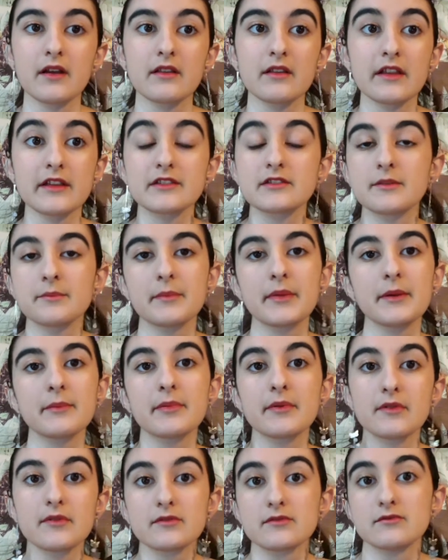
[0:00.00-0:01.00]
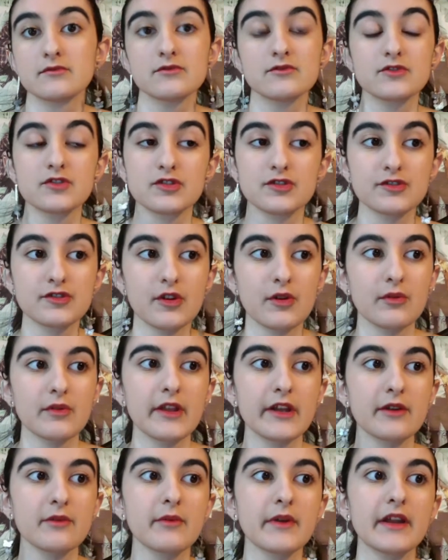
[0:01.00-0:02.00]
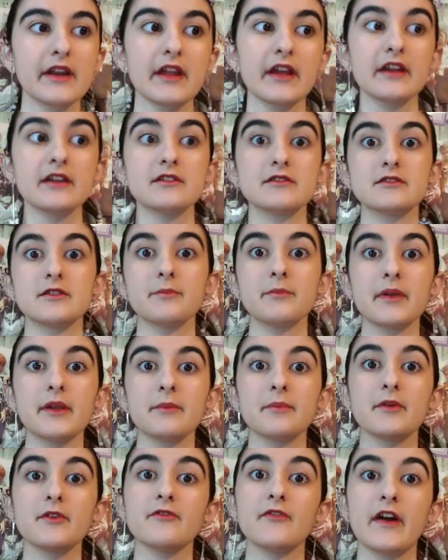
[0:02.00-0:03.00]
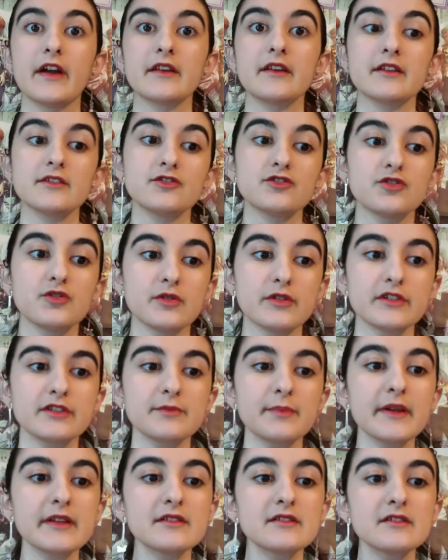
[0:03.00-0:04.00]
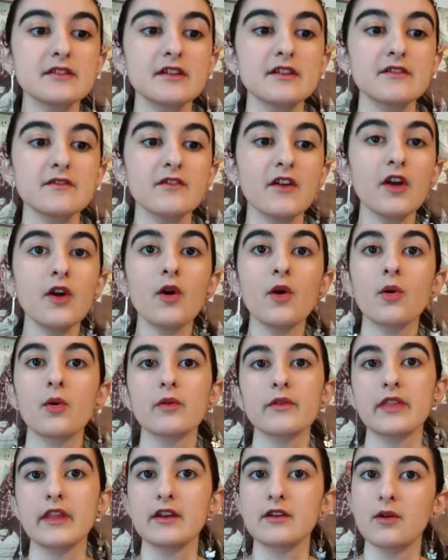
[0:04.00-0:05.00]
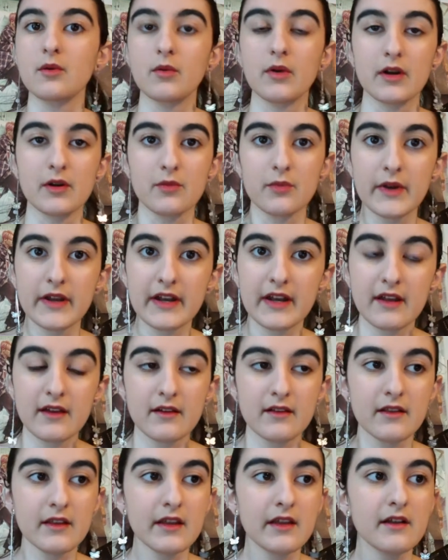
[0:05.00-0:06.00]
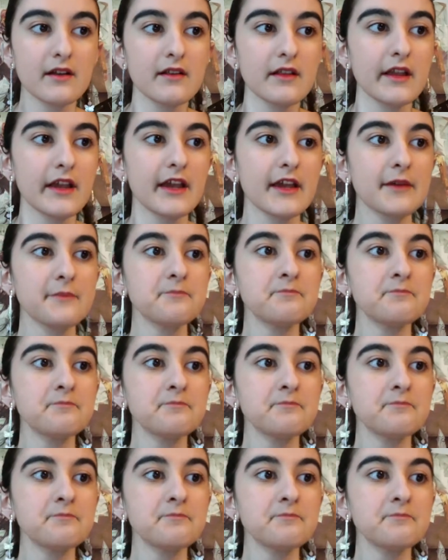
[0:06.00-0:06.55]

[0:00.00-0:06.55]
Like, some people just don't like reading, some people find it's too expensive, or they don't want to read it illegally.